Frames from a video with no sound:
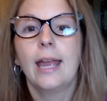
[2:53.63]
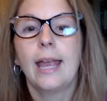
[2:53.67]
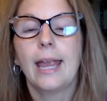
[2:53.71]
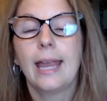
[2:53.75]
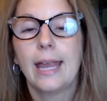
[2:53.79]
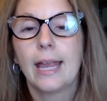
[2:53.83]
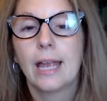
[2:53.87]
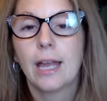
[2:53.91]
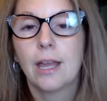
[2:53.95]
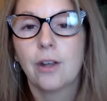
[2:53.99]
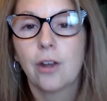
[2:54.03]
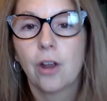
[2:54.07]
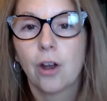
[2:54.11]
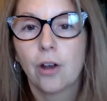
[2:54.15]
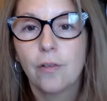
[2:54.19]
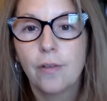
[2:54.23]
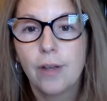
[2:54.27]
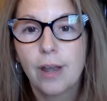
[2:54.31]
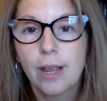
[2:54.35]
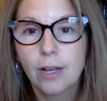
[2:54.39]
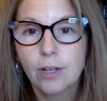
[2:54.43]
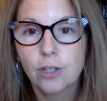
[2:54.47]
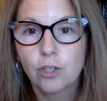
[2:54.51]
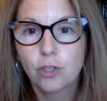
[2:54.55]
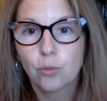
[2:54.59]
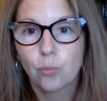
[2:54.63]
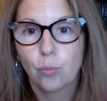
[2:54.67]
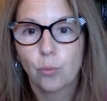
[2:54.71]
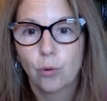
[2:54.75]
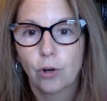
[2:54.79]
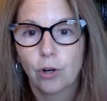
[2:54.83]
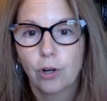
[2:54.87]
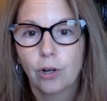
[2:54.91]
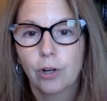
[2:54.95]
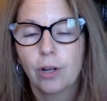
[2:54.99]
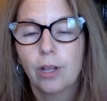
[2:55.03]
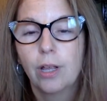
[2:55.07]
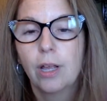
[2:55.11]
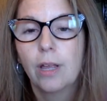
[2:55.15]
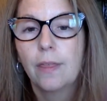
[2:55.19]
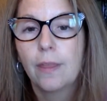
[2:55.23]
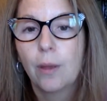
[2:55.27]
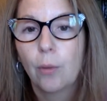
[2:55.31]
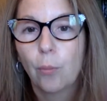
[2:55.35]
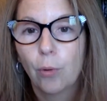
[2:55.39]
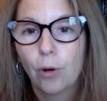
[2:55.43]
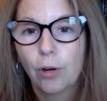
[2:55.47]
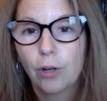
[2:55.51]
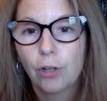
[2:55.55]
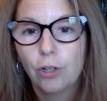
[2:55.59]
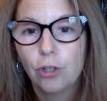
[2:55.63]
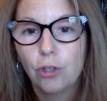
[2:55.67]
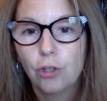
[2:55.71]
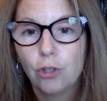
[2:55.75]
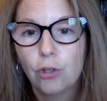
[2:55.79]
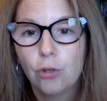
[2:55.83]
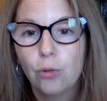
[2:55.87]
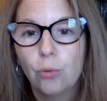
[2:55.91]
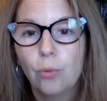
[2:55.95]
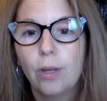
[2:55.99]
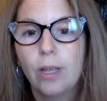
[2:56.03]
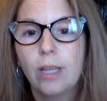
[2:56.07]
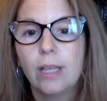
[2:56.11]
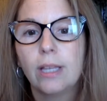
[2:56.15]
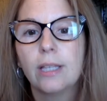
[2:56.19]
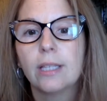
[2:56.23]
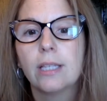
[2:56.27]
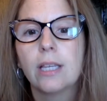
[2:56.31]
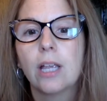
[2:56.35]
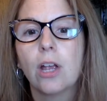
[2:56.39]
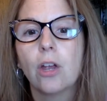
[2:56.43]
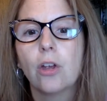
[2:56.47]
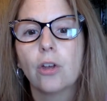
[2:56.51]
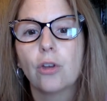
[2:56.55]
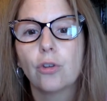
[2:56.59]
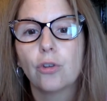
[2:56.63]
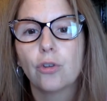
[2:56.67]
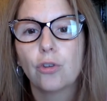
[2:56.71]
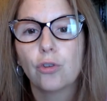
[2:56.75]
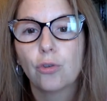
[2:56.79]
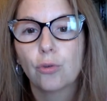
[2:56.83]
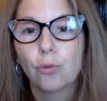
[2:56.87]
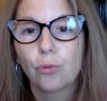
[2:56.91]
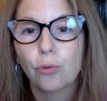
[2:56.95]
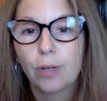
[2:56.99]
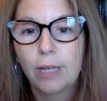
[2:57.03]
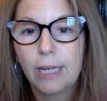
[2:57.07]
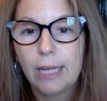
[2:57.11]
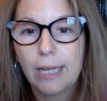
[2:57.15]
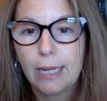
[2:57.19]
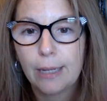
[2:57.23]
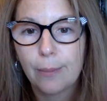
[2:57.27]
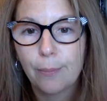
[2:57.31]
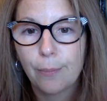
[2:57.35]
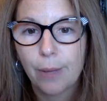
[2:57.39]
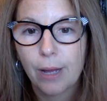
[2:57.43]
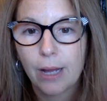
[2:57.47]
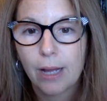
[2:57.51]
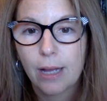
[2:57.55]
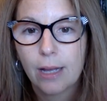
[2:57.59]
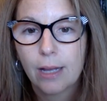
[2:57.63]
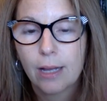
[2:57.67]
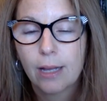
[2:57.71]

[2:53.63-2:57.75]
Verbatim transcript: And our next word that we're going to do is dream.